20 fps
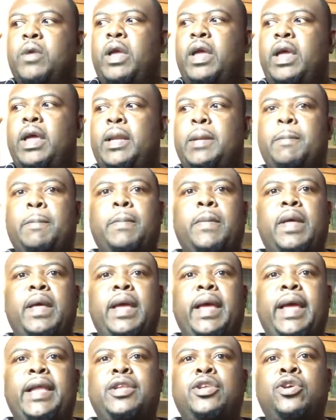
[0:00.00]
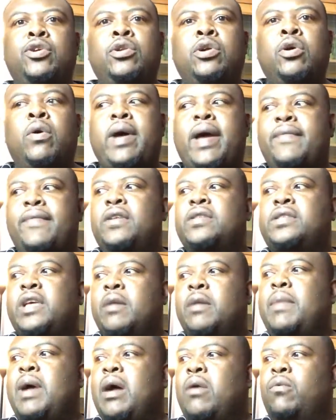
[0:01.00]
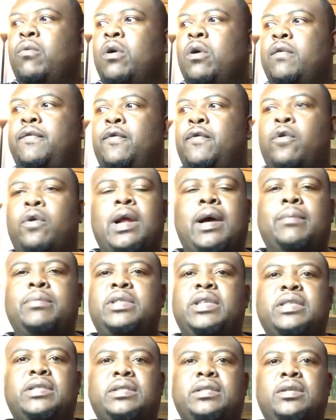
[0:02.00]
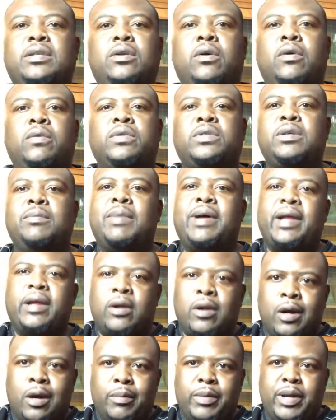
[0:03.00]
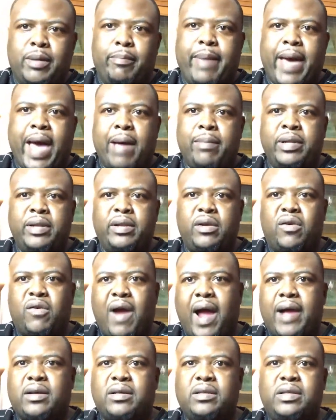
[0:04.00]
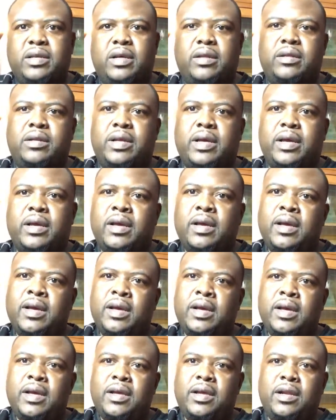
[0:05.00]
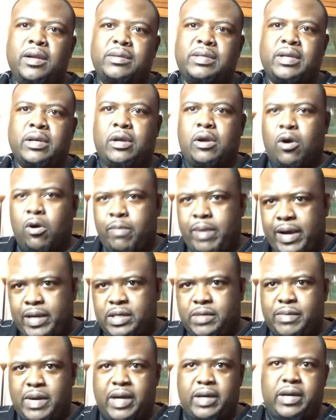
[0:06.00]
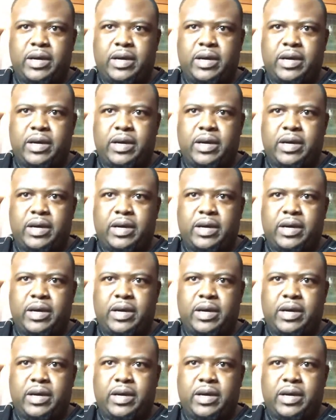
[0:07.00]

and you don't have to take my word for it. I'm just, somebody called me a babbling cracker the other day. You know what I'm saying? Go back to my